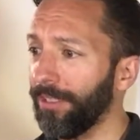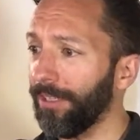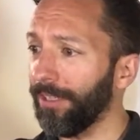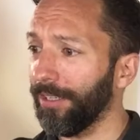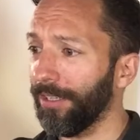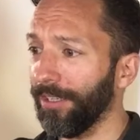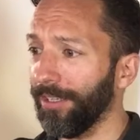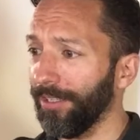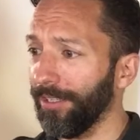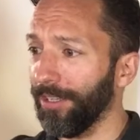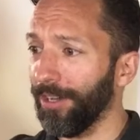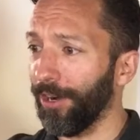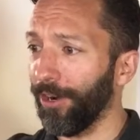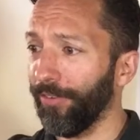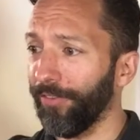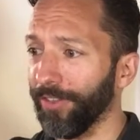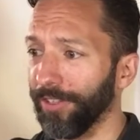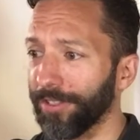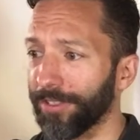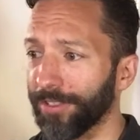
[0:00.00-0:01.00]

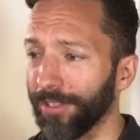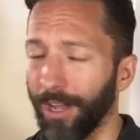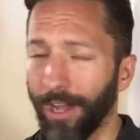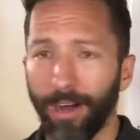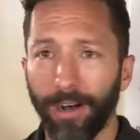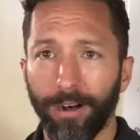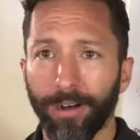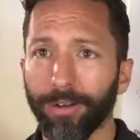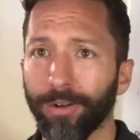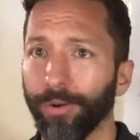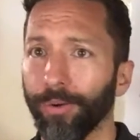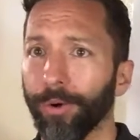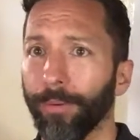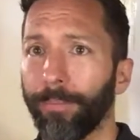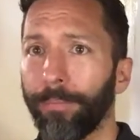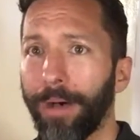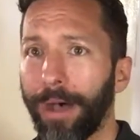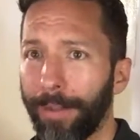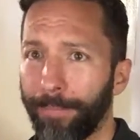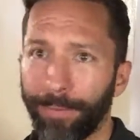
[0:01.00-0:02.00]
If it's the Hulk or
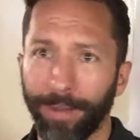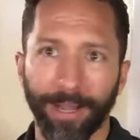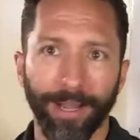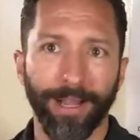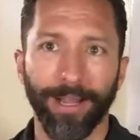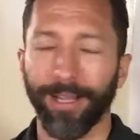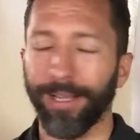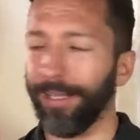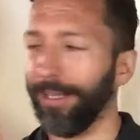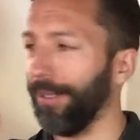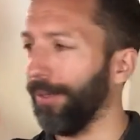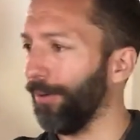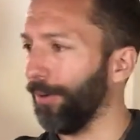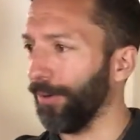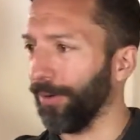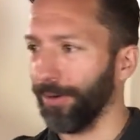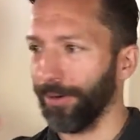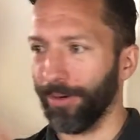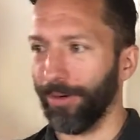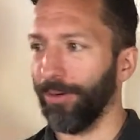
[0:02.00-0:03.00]
Popeye
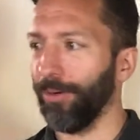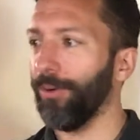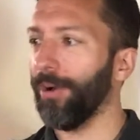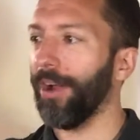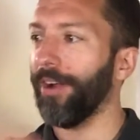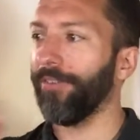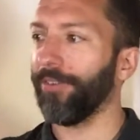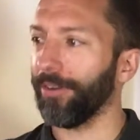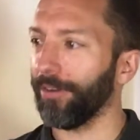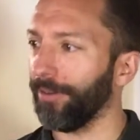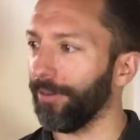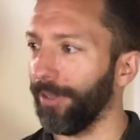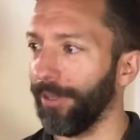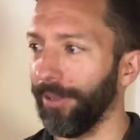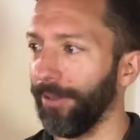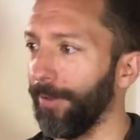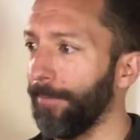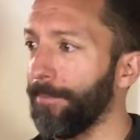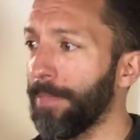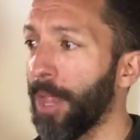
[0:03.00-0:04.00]
or whoever,
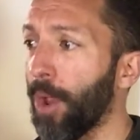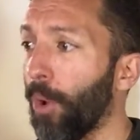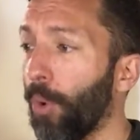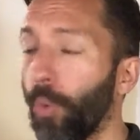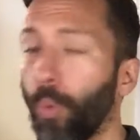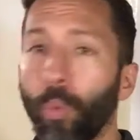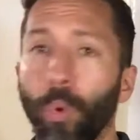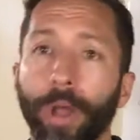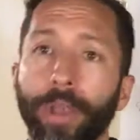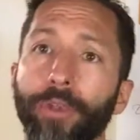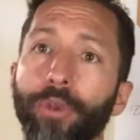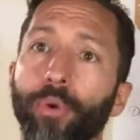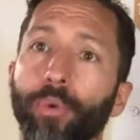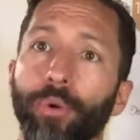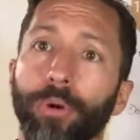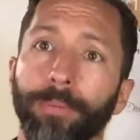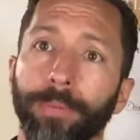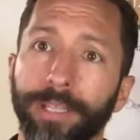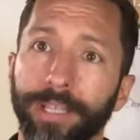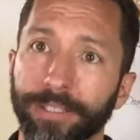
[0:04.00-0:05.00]
like Wonder
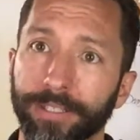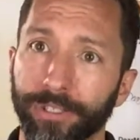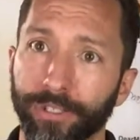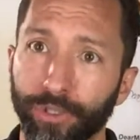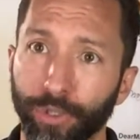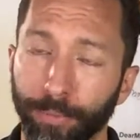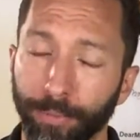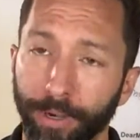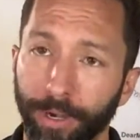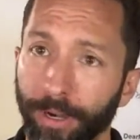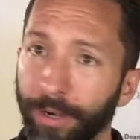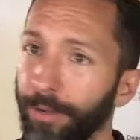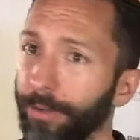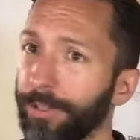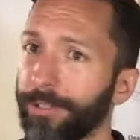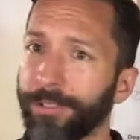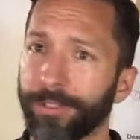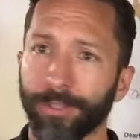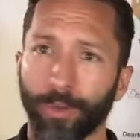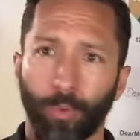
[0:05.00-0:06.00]
Woman as a superhero,
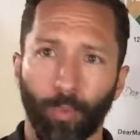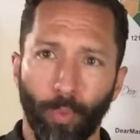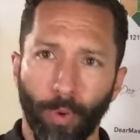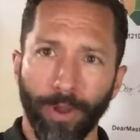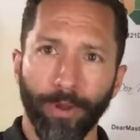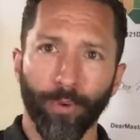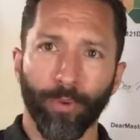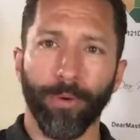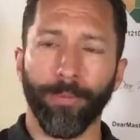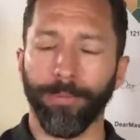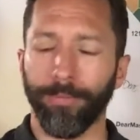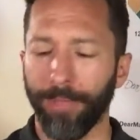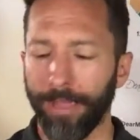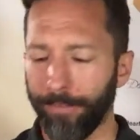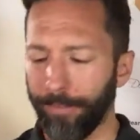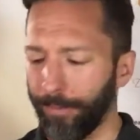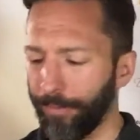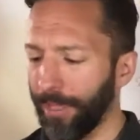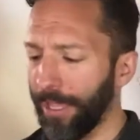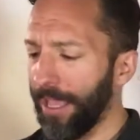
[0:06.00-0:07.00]
this is a Wonder Woman,
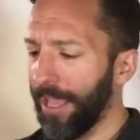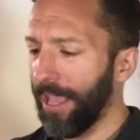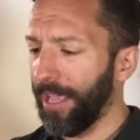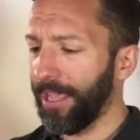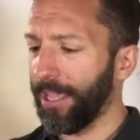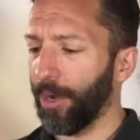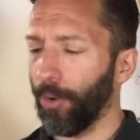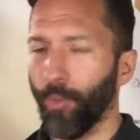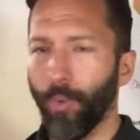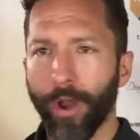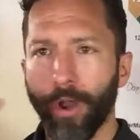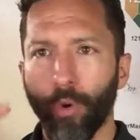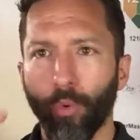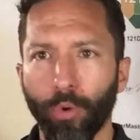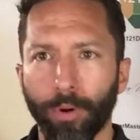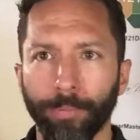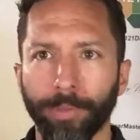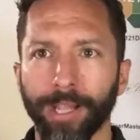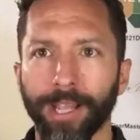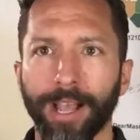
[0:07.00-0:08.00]
maybe get a Wonder
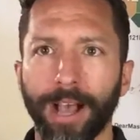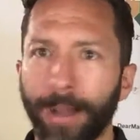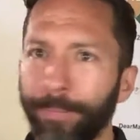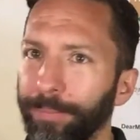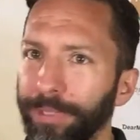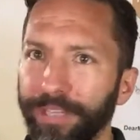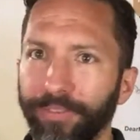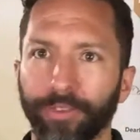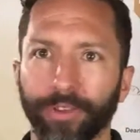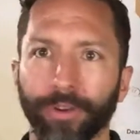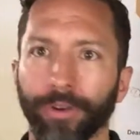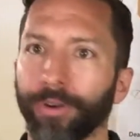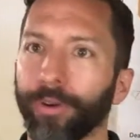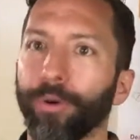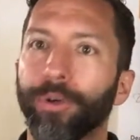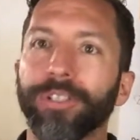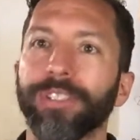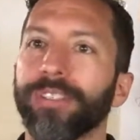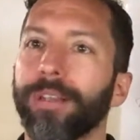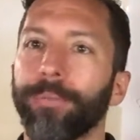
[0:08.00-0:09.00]
Woman cup even,
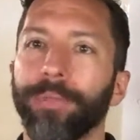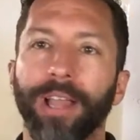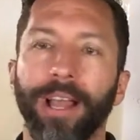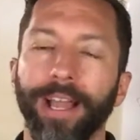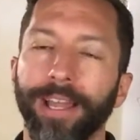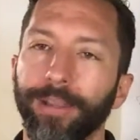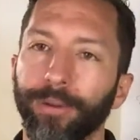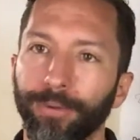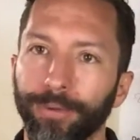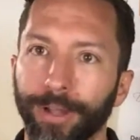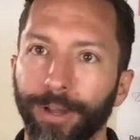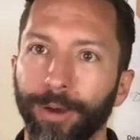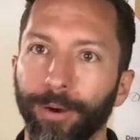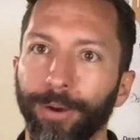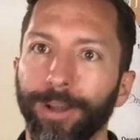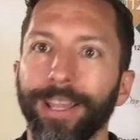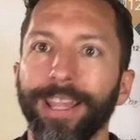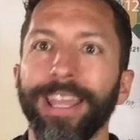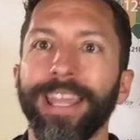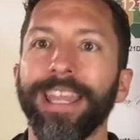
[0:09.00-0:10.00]
or something, I don't know.
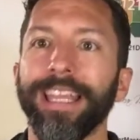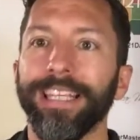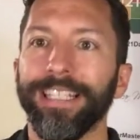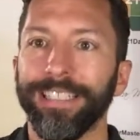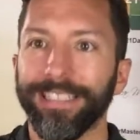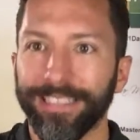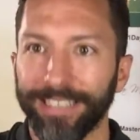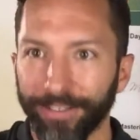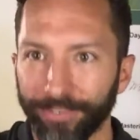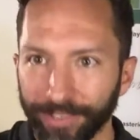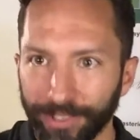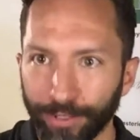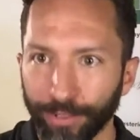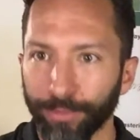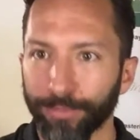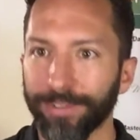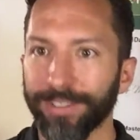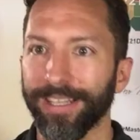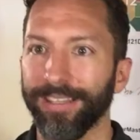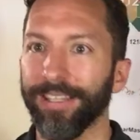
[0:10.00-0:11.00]
Give it to
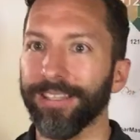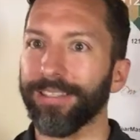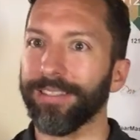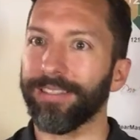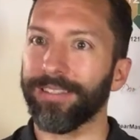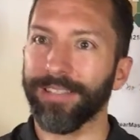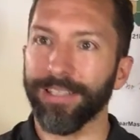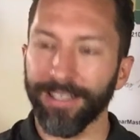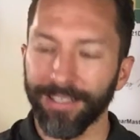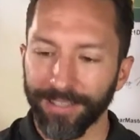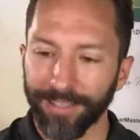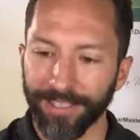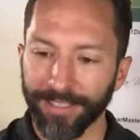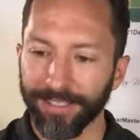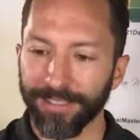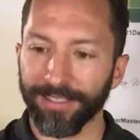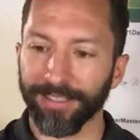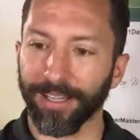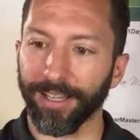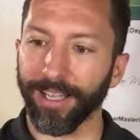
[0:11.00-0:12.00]
them, say this
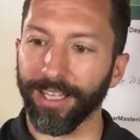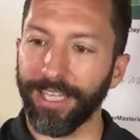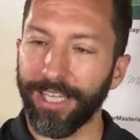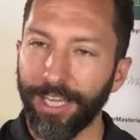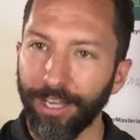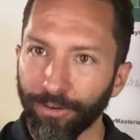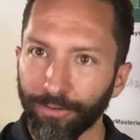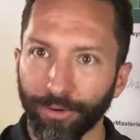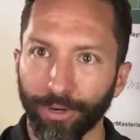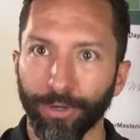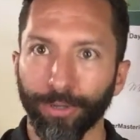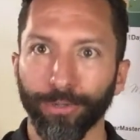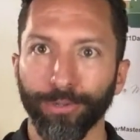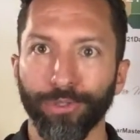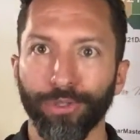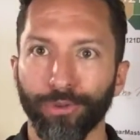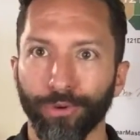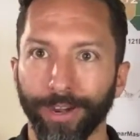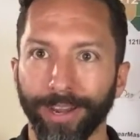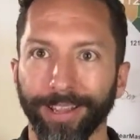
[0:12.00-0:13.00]
is a
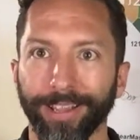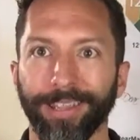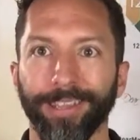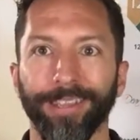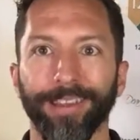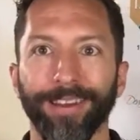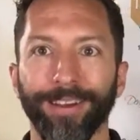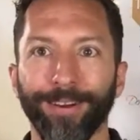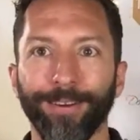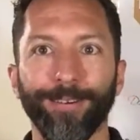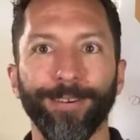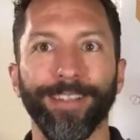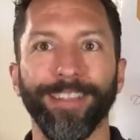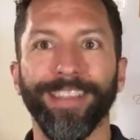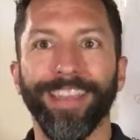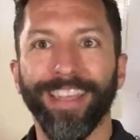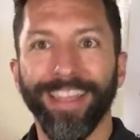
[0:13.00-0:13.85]
hero's drink, and